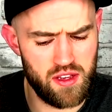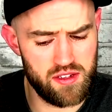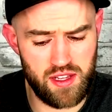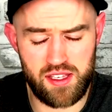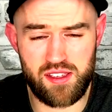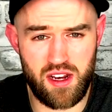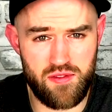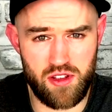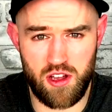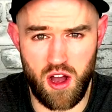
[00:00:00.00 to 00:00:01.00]
decent
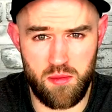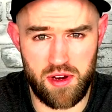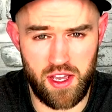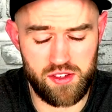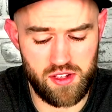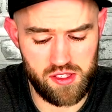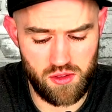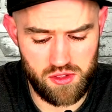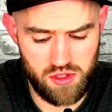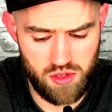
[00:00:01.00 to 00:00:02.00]
level of carbonation. It's
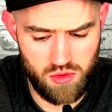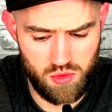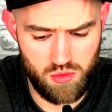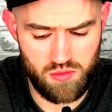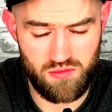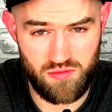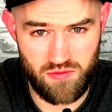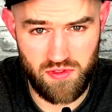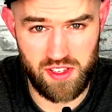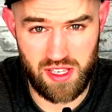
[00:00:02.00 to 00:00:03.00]
not too
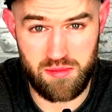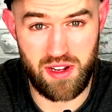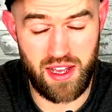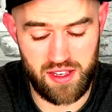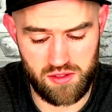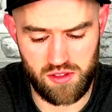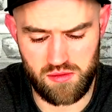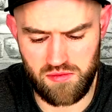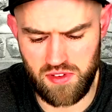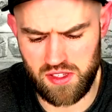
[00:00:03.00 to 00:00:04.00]
fizzy, but it has got
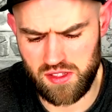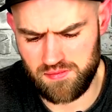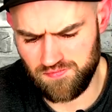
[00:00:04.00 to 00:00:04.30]
some fizz.